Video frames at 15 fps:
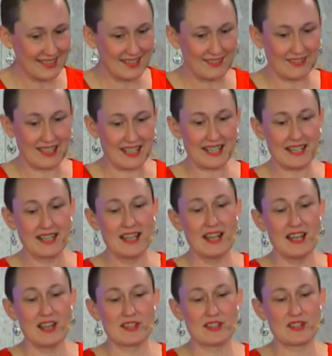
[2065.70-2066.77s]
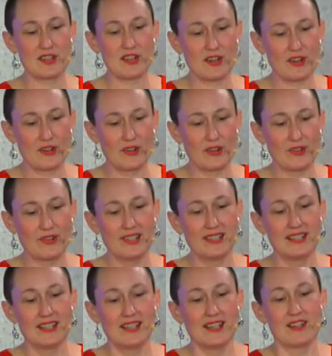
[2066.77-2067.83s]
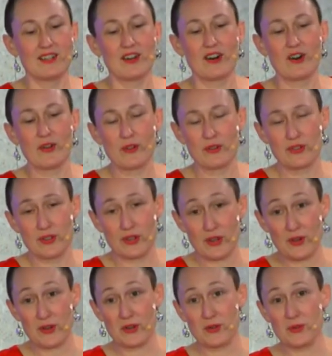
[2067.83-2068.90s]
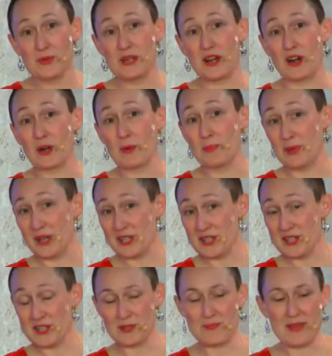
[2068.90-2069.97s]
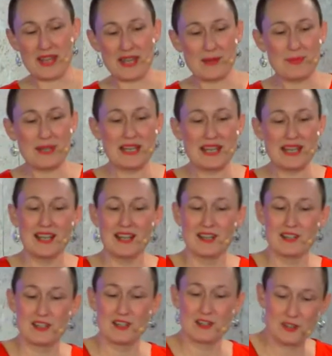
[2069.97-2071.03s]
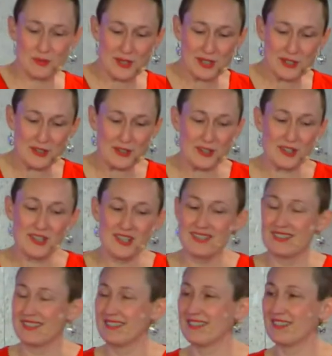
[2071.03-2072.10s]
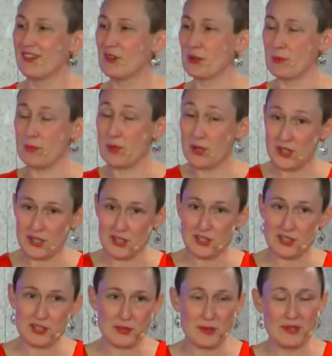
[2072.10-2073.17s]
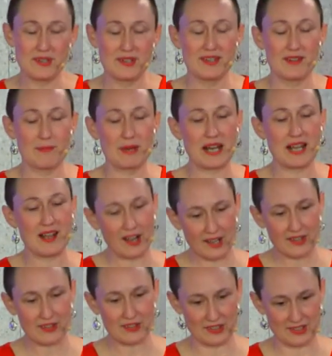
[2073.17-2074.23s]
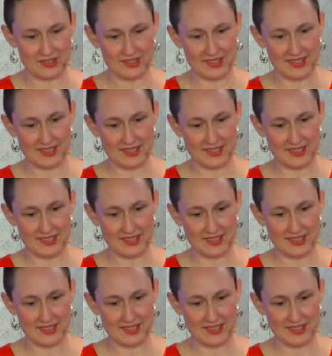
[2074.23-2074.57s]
right? So although our buttons may be triggered or pushed by others,